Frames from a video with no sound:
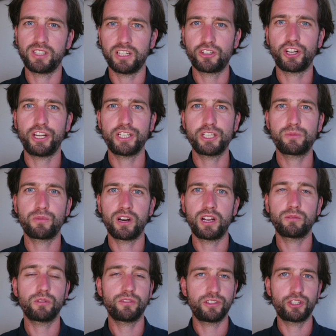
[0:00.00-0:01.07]
Chinese
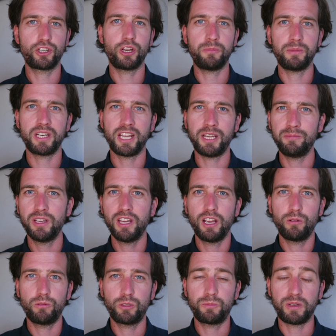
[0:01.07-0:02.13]
brand with a German name,
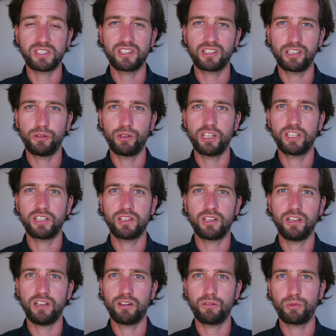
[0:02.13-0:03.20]
which basically
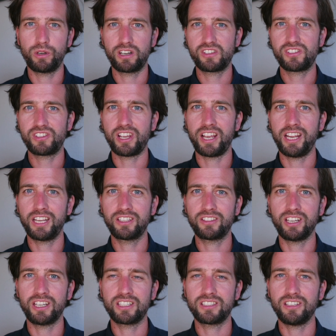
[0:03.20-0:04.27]
were saying
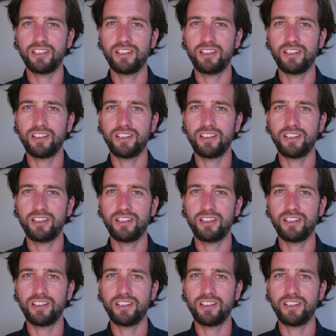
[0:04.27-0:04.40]
that